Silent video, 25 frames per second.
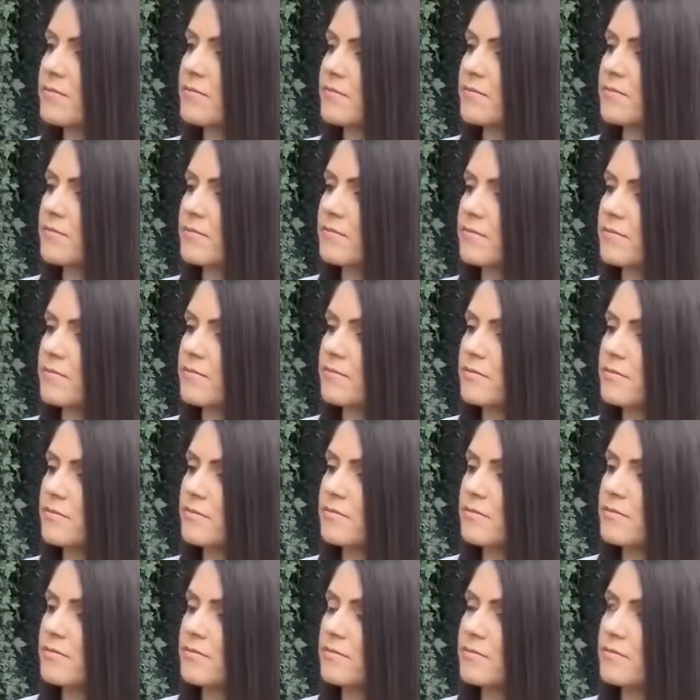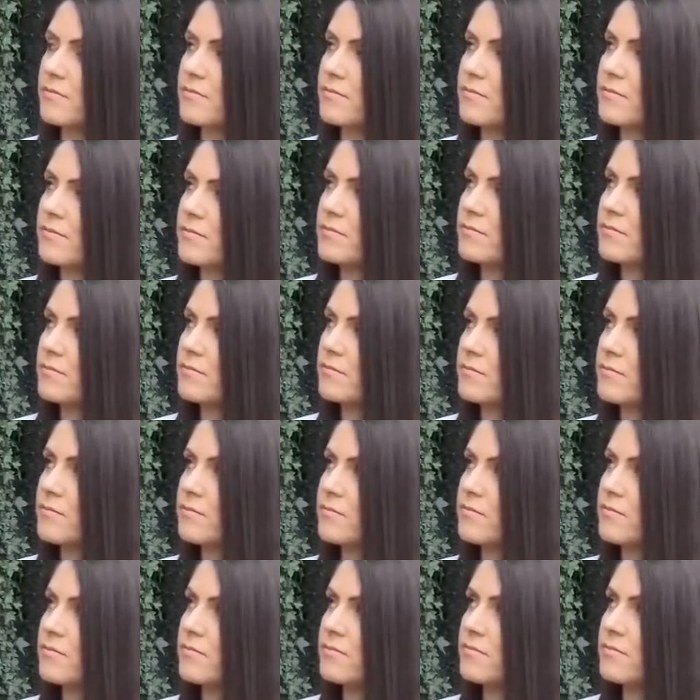
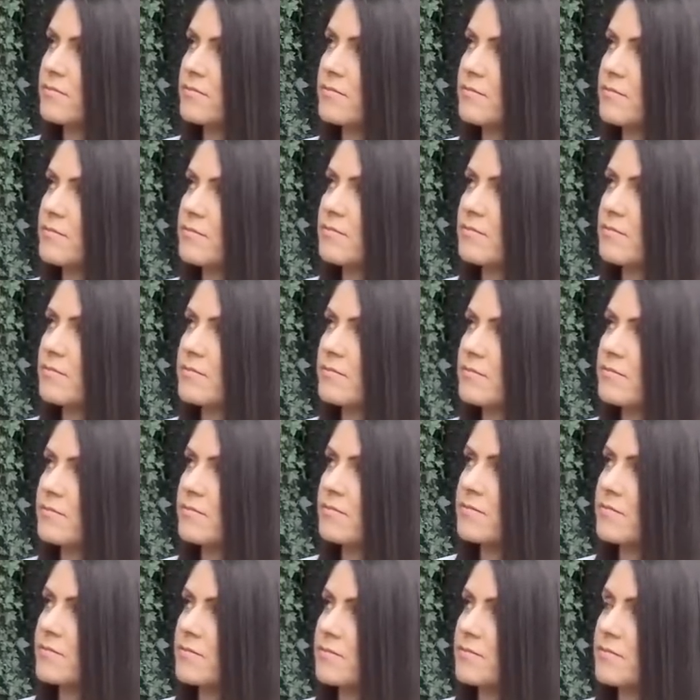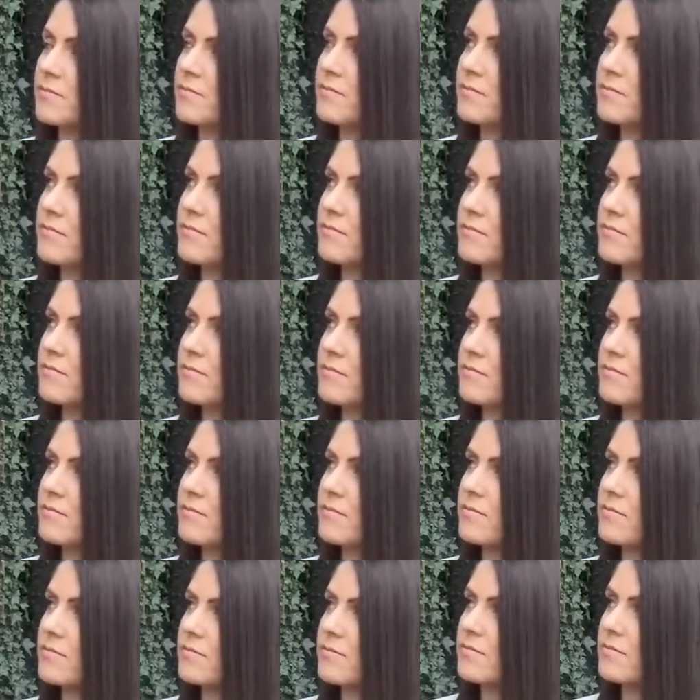
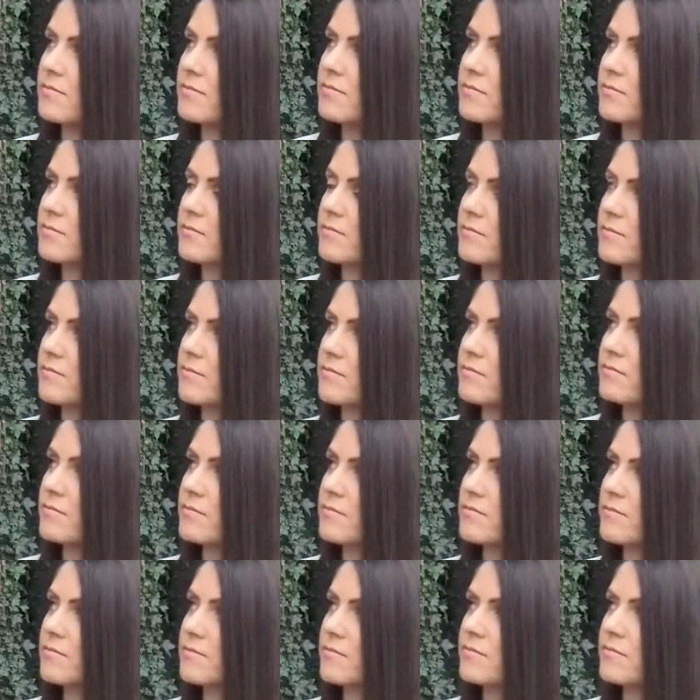No words are spoken by the person on screen.